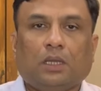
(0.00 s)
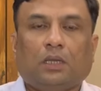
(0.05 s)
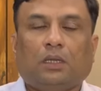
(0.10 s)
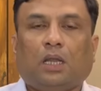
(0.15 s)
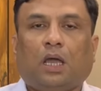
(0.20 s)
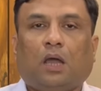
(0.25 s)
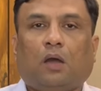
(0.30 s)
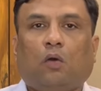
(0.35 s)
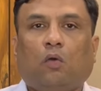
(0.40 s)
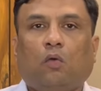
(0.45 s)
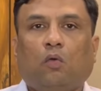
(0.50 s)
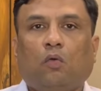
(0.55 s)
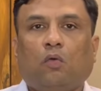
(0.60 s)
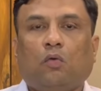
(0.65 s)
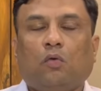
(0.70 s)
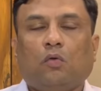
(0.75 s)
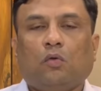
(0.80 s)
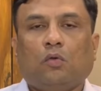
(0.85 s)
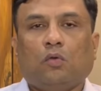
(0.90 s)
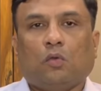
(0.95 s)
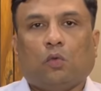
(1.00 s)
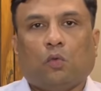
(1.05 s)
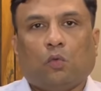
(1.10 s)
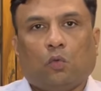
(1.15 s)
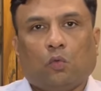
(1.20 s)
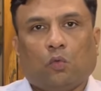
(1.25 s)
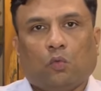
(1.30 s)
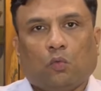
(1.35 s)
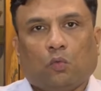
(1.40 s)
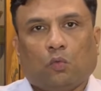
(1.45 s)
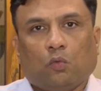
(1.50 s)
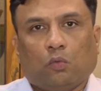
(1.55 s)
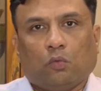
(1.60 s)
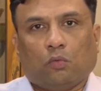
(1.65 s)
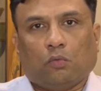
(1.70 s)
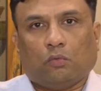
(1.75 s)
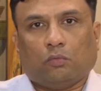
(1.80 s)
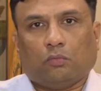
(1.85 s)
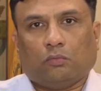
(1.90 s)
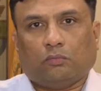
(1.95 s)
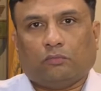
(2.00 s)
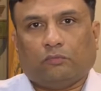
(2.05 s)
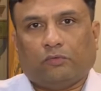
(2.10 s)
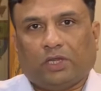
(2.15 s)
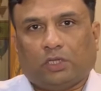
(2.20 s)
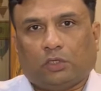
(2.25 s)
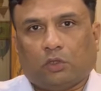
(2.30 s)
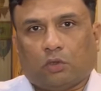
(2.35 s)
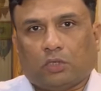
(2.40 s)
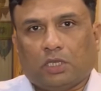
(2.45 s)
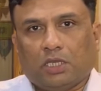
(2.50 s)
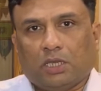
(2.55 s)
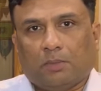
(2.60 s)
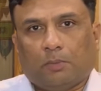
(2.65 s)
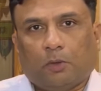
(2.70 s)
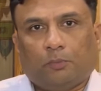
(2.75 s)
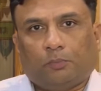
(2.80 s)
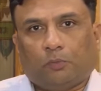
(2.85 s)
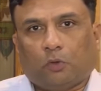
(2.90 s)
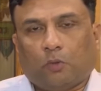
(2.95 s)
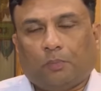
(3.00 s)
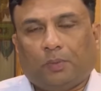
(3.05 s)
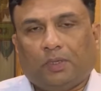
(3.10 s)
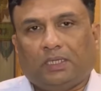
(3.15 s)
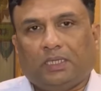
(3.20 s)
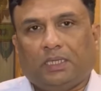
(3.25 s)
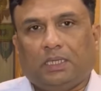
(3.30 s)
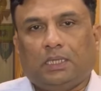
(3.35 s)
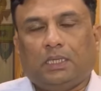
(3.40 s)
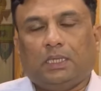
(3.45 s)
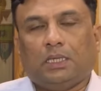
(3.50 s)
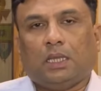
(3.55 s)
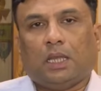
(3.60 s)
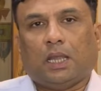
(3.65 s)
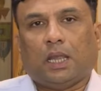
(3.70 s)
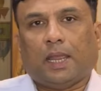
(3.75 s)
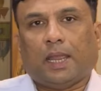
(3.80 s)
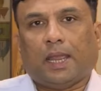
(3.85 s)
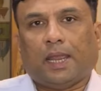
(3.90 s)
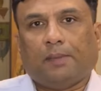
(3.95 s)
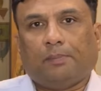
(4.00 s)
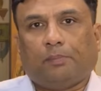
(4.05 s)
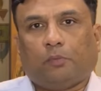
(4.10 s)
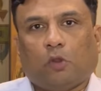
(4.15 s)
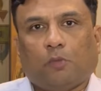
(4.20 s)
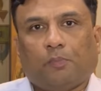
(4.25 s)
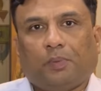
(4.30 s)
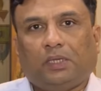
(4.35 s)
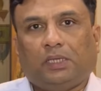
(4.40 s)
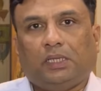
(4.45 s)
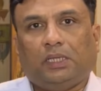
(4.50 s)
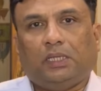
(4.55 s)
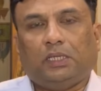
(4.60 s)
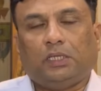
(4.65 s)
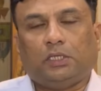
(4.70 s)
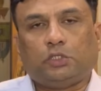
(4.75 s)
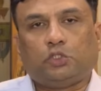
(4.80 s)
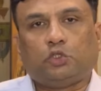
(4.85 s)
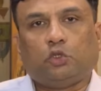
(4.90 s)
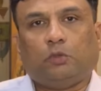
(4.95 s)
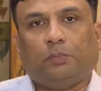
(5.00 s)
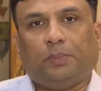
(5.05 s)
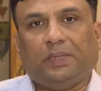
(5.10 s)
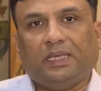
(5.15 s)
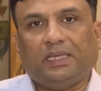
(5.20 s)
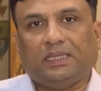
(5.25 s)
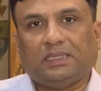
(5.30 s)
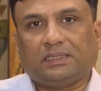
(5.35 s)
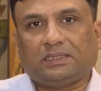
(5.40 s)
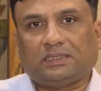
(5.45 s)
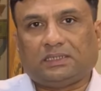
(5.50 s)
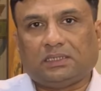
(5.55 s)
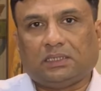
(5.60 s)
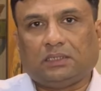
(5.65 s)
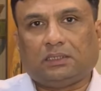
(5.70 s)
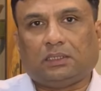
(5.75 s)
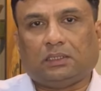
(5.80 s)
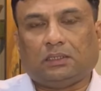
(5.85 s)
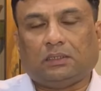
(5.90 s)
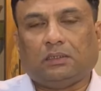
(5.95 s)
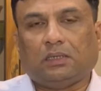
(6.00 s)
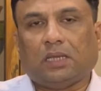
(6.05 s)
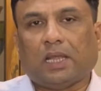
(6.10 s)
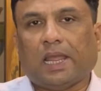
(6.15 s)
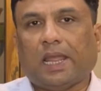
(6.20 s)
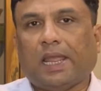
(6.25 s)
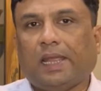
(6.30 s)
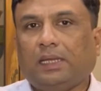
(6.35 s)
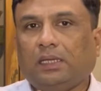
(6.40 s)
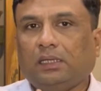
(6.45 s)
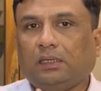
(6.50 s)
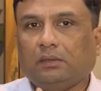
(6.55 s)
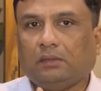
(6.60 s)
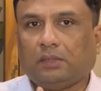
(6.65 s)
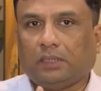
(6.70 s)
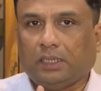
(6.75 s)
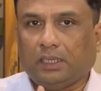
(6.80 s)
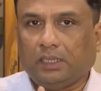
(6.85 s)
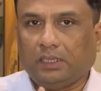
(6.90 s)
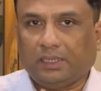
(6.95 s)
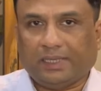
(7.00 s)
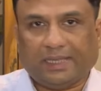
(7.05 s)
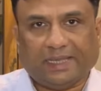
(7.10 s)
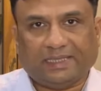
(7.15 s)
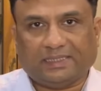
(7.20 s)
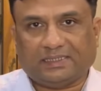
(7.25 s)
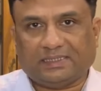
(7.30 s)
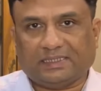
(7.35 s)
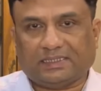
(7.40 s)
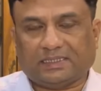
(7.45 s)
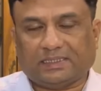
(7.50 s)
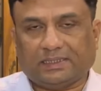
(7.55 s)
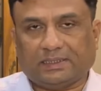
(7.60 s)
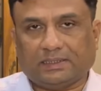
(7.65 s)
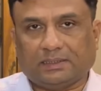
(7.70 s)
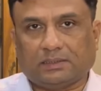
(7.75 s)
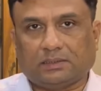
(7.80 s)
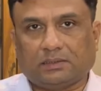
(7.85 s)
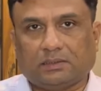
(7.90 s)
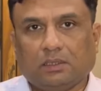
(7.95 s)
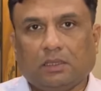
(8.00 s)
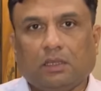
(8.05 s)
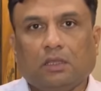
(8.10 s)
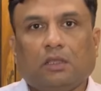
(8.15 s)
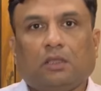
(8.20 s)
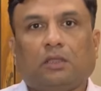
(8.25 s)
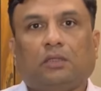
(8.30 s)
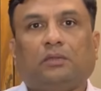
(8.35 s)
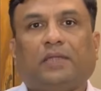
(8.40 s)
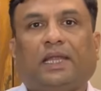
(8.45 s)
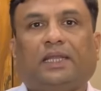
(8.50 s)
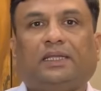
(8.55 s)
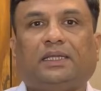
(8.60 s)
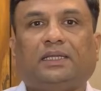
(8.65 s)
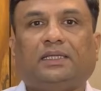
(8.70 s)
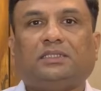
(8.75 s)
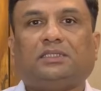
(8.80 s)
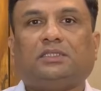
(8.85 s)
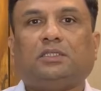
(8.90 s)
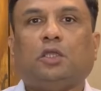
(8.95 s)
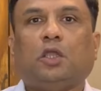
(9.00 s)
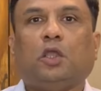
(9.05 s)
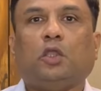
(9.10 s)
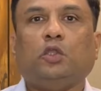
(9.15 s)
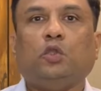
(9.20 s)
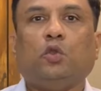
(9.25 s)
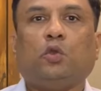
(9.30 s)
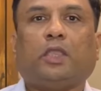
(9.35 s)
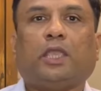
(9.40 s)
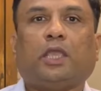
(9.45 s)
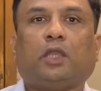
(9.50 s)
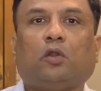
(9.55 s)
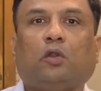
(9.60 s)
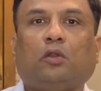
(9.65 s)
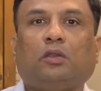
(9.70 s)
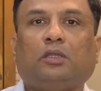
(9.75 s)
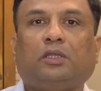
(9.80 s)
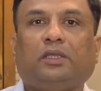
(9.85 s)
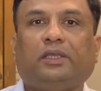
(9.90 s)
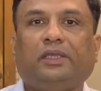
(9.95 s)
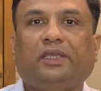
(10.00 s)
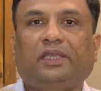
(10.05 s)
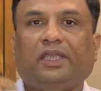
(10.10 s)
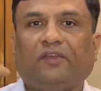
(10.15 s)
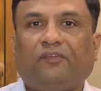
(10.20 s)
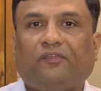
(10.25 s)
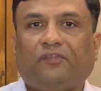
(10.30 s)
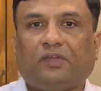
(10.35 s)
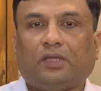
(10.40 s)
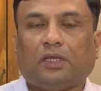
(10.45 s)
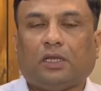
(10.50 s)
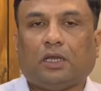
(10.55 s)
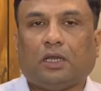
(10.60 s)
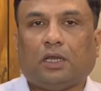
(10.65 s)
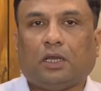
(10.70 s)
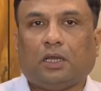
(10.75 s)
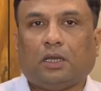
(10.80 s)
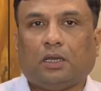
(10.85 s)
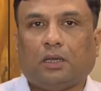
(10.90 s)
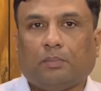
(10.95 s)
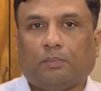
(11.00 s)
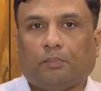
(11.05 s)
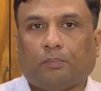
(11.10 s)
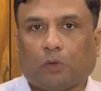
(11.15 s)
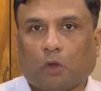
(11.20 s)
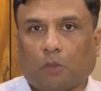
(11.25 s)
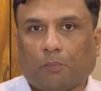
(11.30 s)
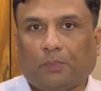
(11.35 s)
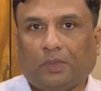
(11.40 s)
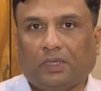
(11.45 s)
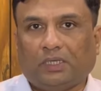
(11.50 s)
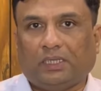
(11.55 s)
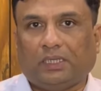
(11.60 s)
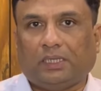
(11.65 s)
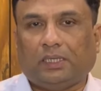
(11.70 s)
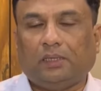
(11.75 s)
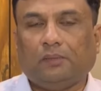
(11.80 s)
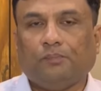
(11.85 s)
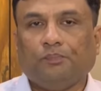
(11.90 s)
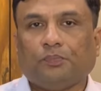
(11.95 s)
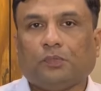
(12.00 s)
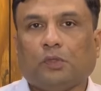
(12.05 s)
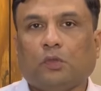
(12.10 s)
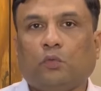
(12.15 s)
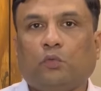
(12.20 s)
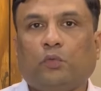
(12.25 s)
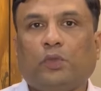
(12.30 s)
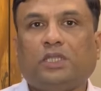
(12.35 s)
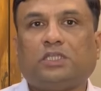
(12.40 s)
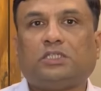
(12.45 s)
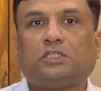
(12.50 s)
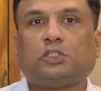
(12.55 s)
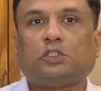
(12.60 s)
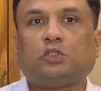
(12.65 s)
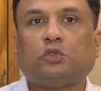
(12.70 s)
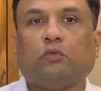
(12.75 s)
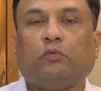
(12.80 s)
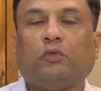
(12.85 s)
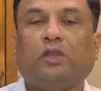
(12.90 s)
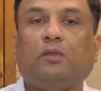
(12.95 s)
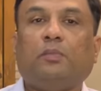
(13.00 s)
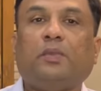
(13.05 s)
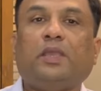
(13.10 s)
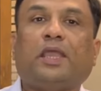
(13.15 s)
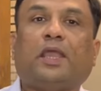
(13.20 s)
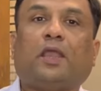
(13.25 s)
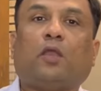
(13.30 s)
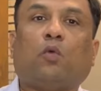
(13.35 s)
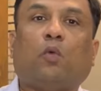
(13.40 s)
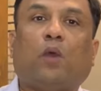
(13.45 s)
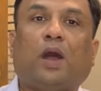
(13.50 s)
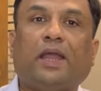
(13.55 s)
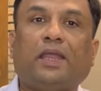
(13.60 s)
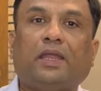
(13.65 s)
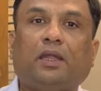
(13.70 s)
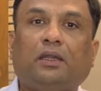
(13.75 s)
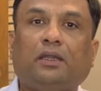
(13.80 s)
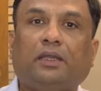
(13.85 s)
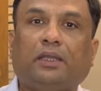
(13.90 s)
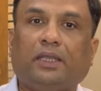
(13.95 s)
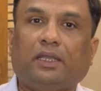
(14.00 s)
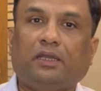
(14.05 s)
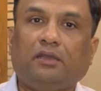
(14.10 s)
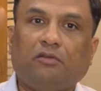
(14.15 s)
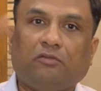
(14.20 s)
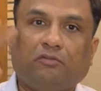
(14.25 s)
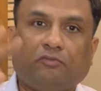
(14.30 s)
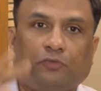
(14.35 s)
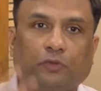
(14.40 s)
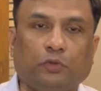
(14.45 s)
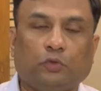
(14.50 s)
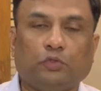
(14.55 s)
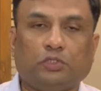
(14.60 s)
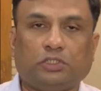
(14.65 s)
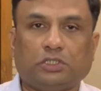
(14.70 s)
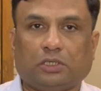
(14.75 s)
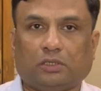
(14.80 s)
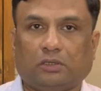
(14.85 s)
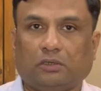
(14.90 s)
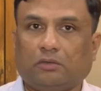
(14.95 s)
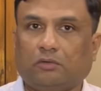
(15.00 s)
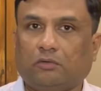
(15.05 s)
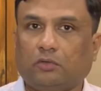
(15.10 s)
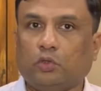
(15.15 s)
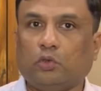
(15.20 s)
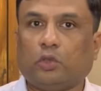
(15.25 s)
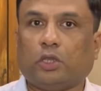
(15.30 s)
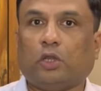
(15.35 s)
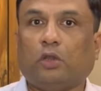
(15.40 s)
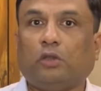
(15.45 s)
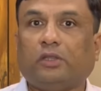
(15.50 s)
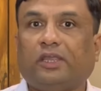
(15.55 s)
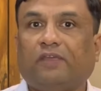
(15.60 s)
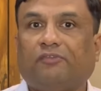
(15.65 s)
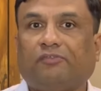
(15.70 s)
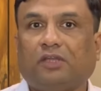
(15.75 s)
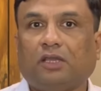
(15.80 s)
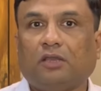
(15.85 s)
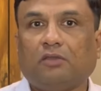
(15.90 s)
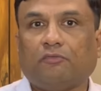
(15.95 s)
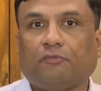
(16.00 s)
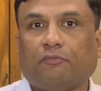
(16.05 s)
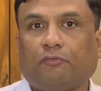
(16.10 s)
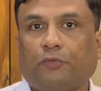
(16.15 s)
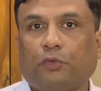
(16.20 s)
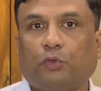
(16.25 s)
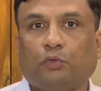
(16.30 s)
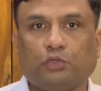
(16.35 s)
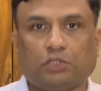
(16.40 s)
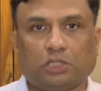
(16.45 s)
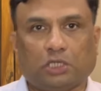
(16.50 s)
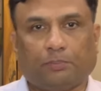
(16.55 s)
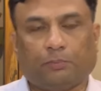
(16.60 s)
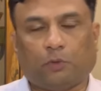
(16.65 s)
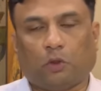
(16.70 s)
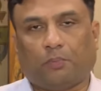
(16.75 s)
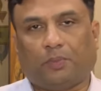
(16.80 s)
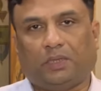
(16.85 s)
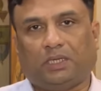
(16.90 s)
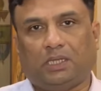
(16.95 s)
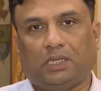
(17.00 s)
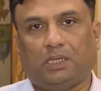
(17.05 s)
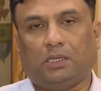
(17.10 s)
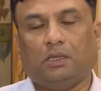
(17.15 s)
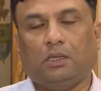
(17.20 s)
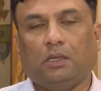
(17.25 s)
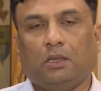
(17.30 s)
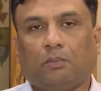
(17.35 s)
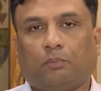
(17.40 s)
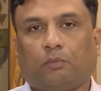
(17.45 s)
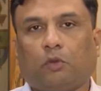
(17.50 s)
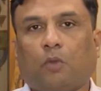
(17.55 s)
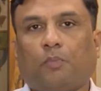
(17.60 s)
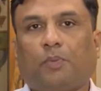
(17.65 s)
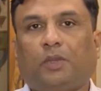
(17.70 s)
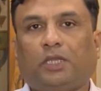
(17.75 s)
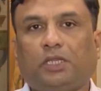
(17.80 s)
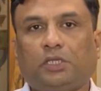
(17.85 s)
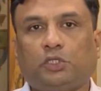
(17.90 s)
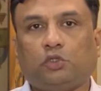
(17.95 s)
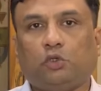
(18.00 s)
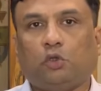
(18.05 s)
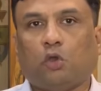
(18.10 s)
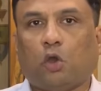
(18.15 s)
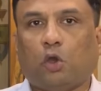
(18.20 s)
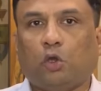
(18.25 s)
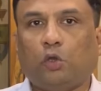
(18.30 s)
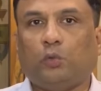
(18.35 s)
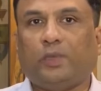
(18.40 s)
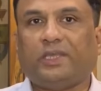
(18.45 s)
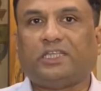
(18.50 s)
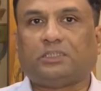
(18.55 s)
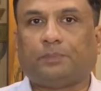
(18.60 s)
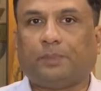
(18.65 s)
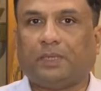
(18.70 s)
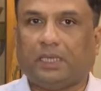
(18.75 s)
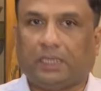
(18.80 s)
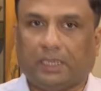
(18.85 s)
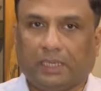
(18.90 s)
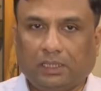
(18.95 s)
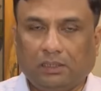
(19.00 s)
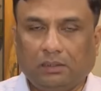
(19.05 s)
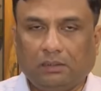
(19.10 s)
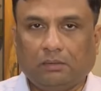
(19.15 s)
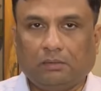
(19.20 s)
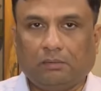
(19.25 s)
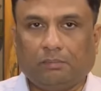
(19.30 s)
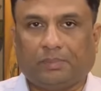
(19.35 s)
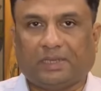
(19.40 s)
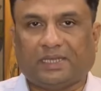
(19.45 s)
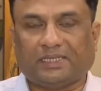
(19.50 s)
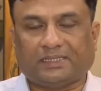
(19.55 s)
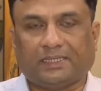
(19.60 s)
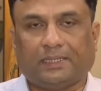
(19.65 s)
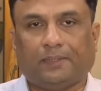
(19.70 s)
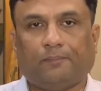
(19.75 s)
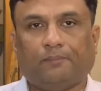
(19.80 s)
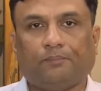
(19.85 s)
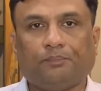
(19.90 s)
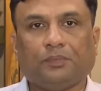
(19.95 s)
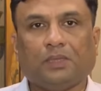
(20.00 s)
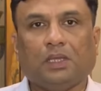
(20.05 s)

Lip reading: Now, we are talking about property, and property should be certain and in existence. That is, you cannot gift a property which will be acquired in future. You cannot gift a future property. Property should always be in present.